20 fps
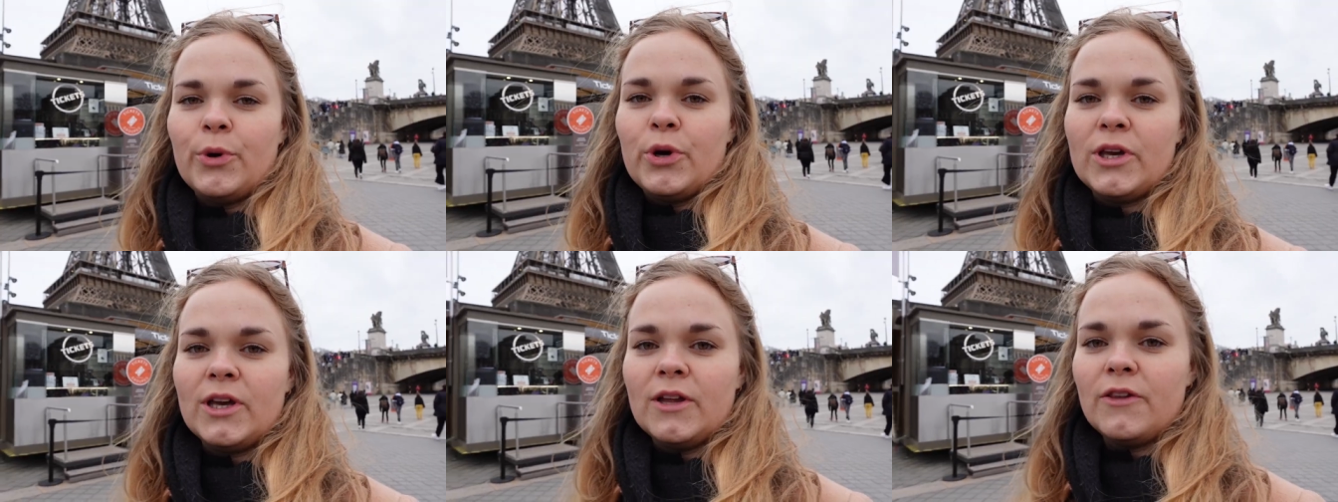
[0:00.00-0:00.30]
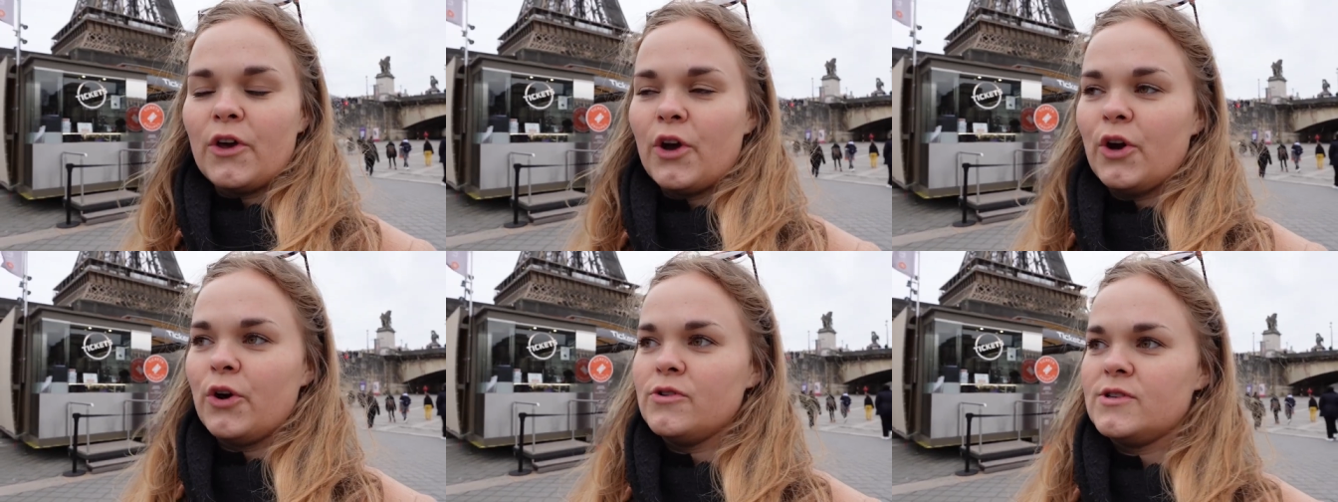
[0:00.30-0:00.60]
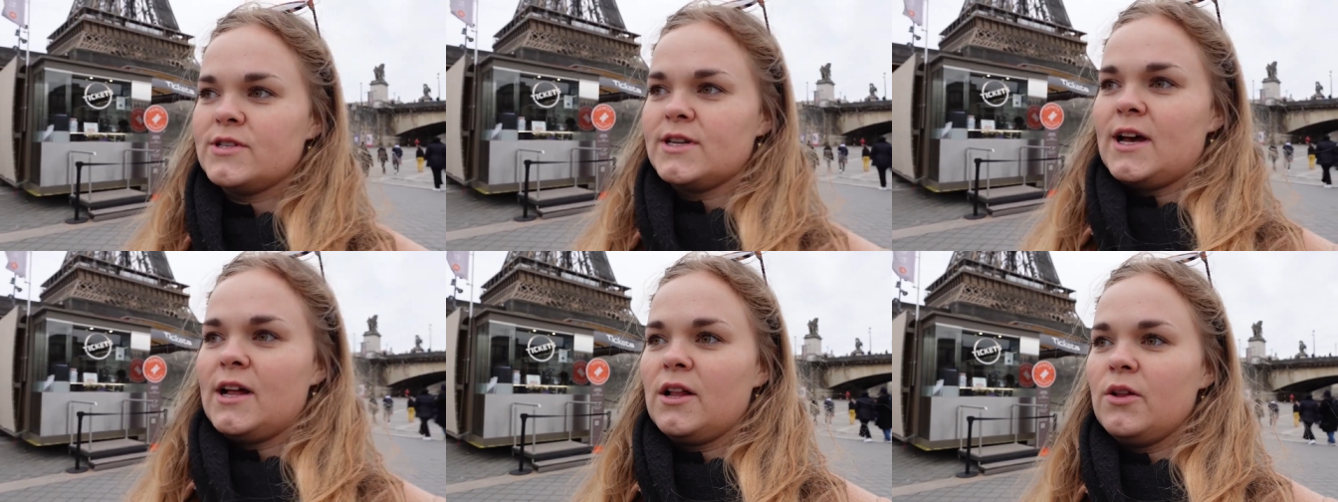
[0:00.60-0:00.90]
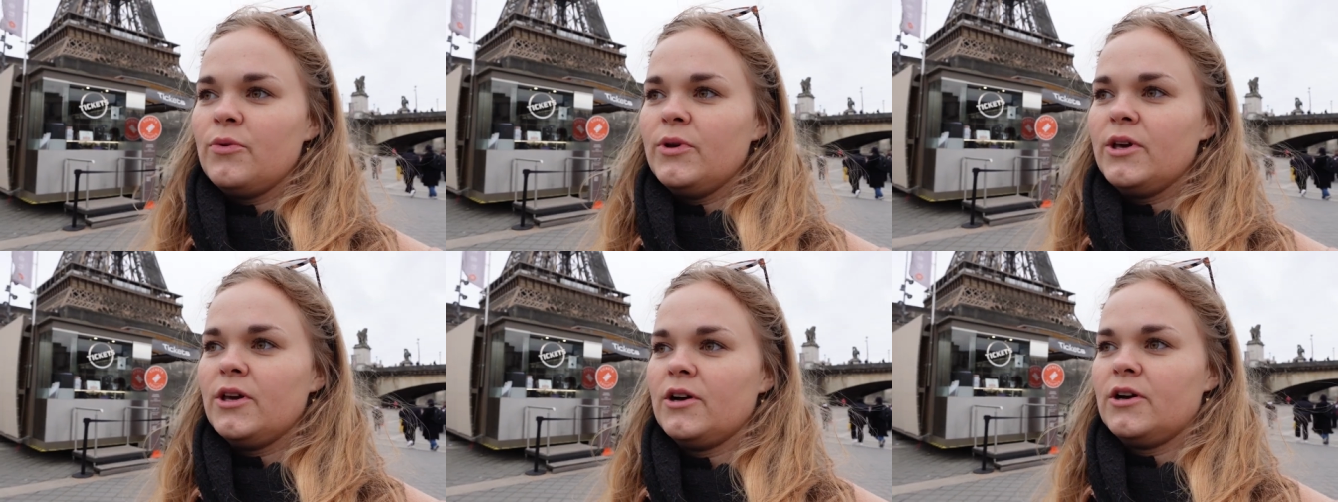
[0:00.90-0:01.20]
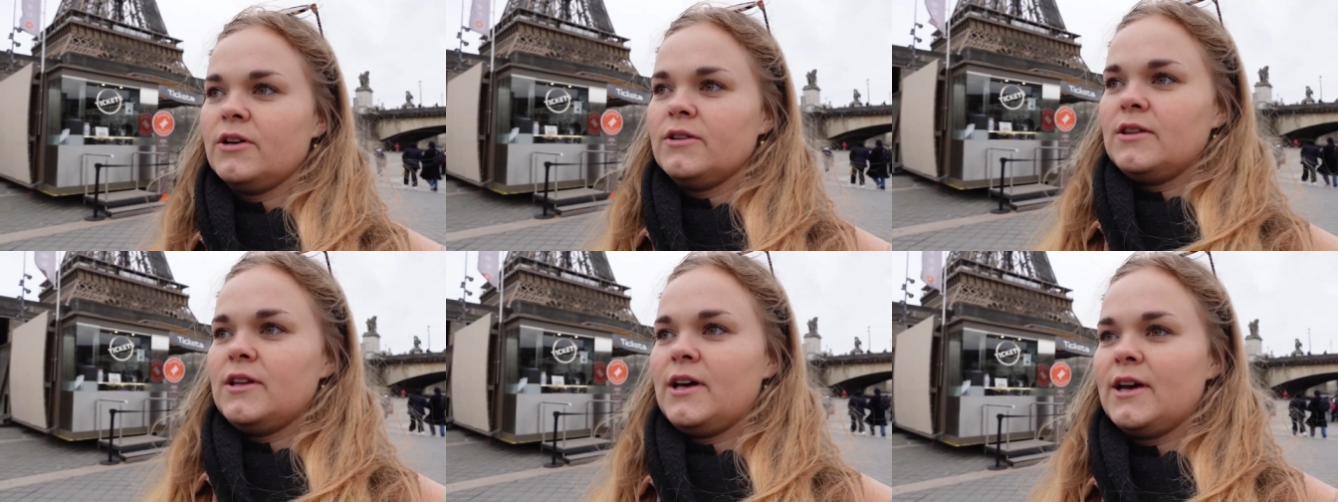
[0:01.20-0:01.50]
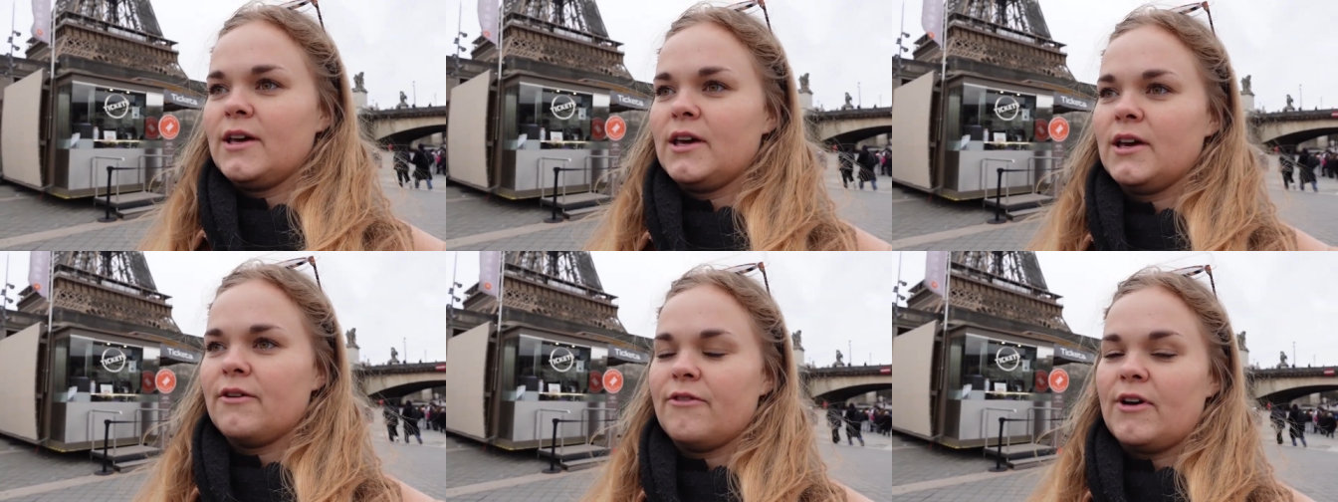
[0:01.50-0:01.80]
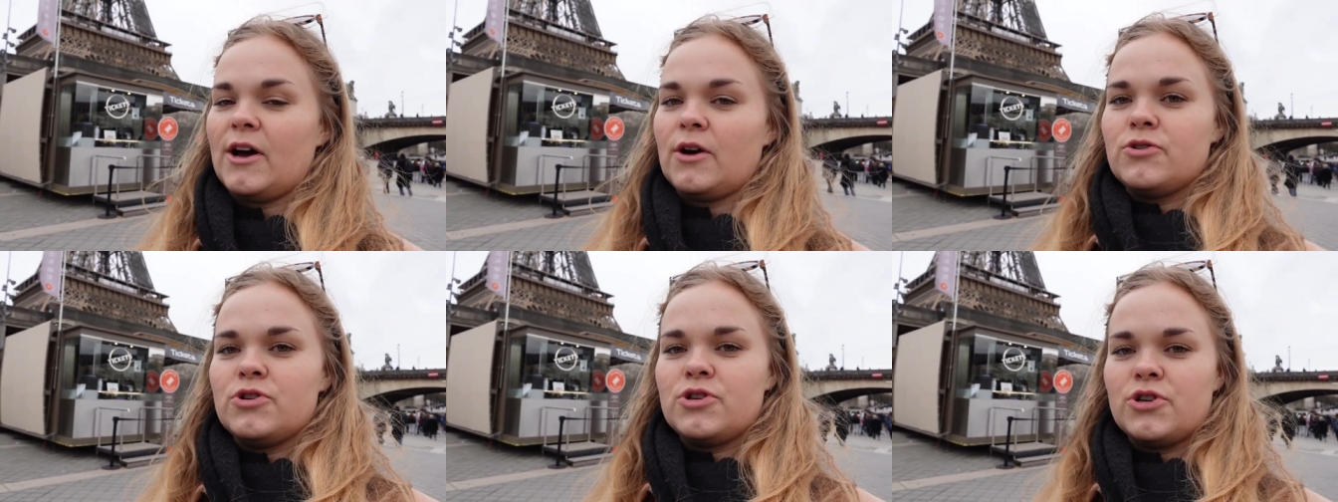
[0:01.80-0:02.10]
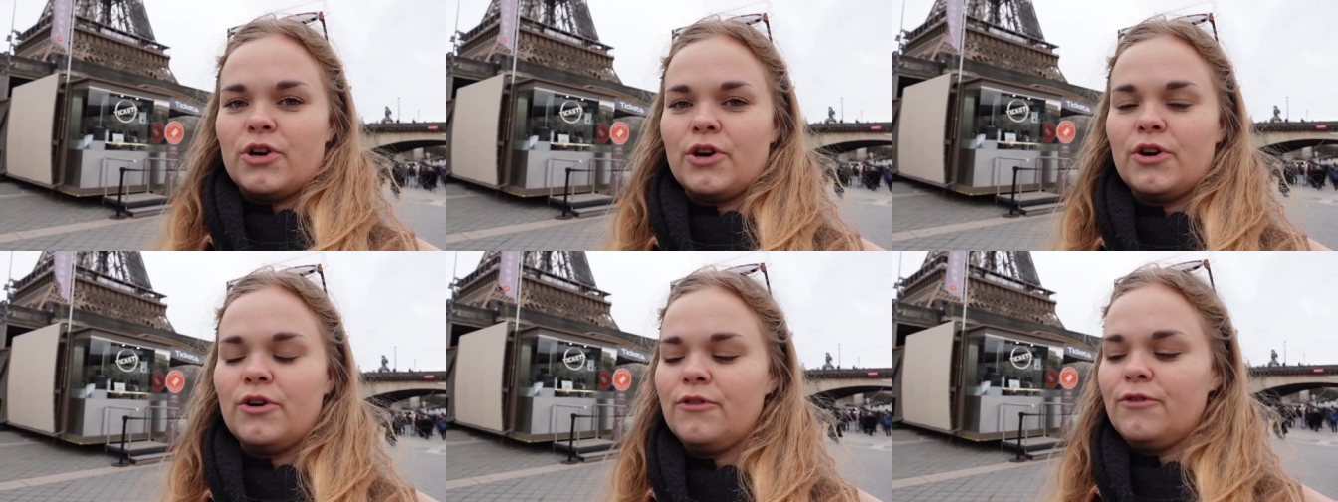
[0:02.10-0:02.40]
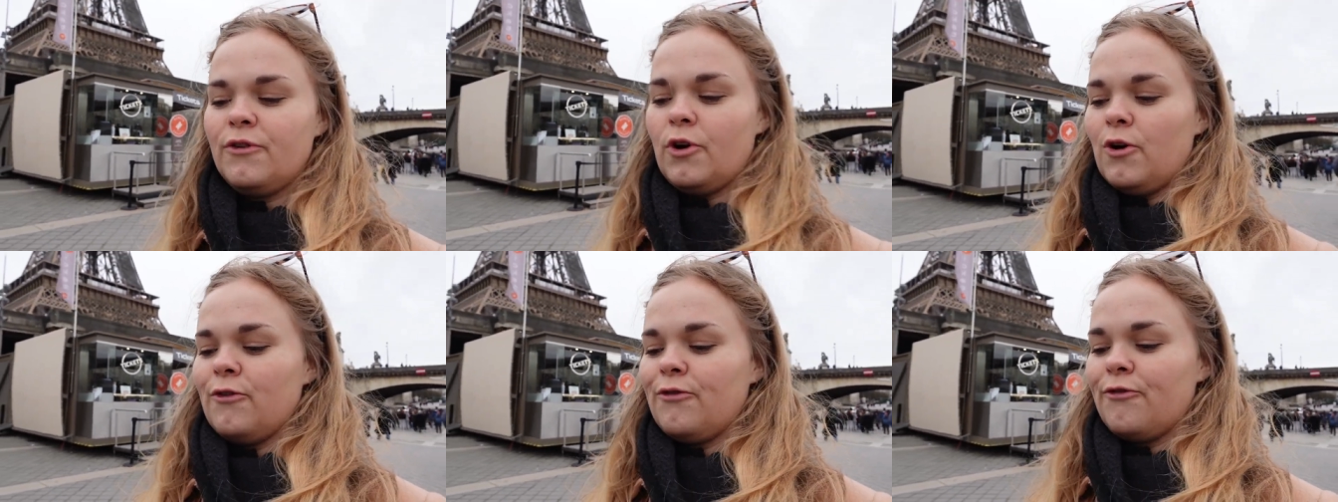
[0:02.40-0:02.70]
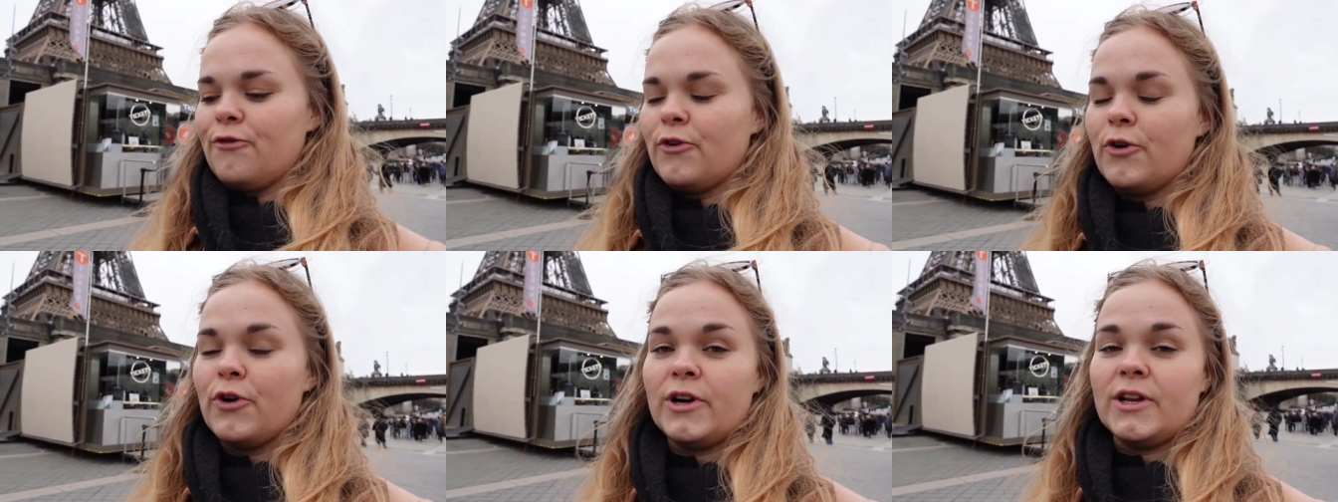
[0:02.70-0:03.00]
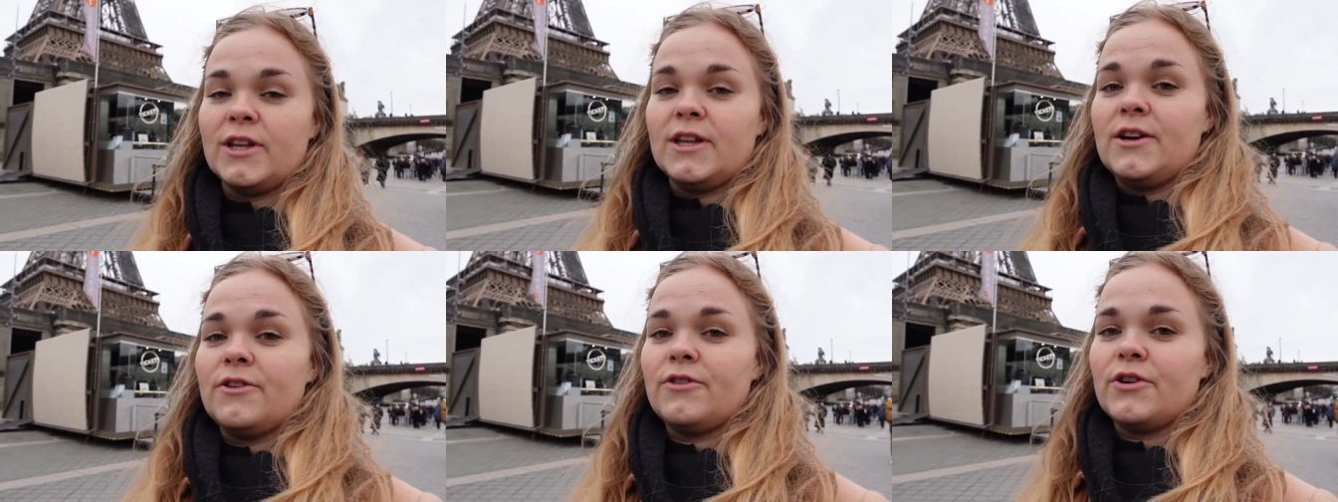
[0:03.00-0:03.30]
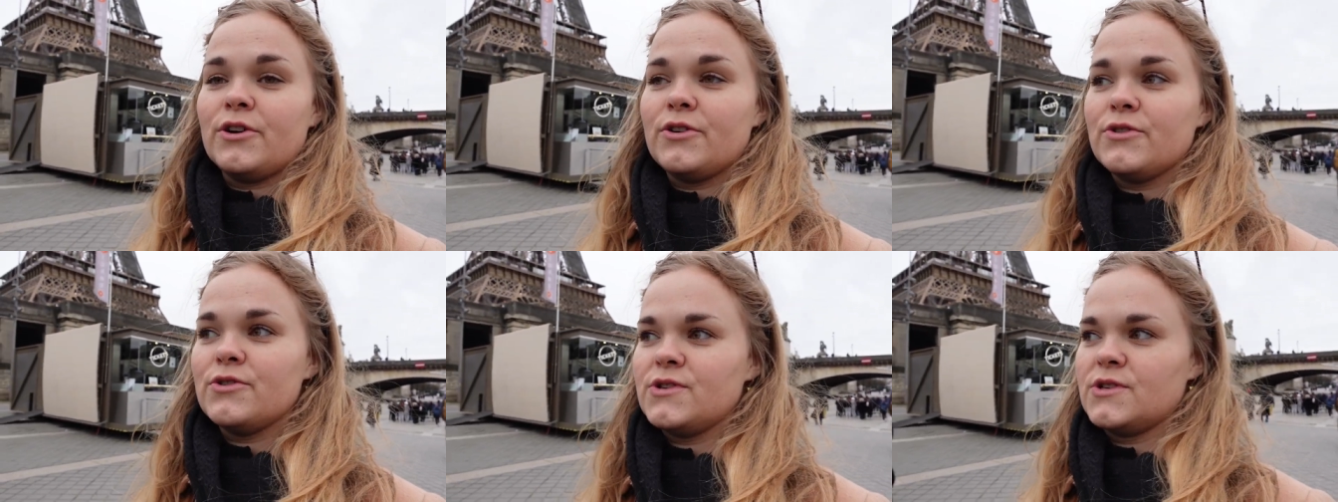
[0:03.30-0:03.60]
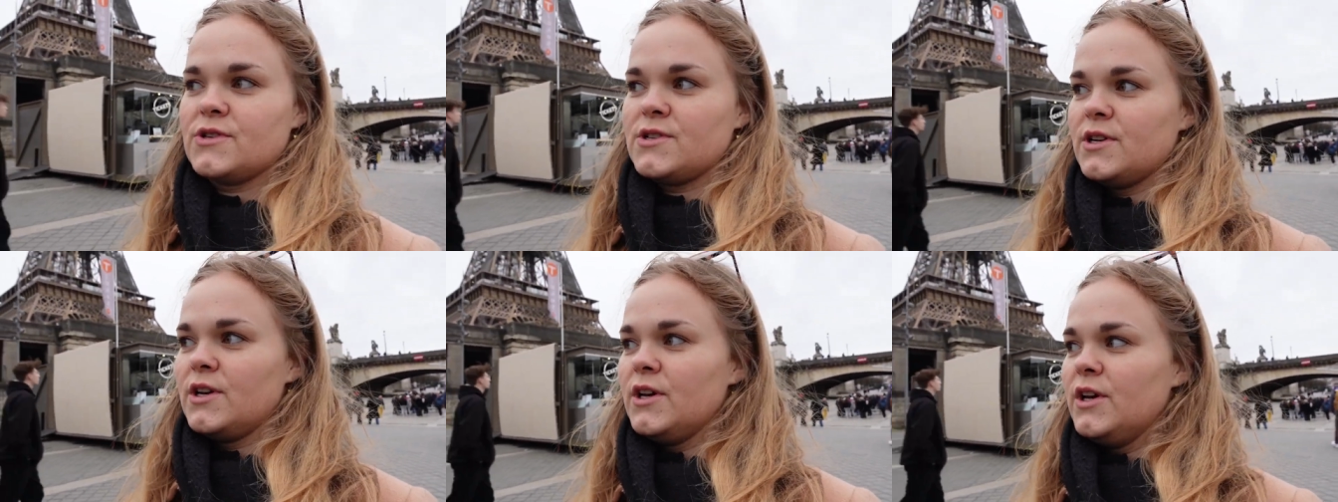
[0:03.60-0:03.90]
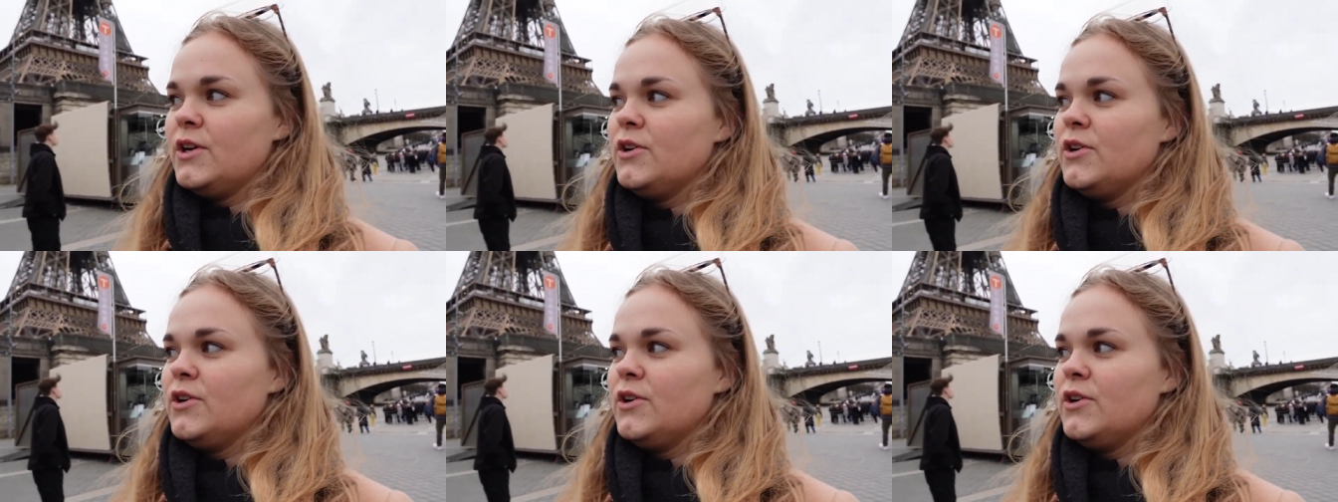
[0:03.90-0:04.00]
booking the hotel. We got like a voucher of 40 euros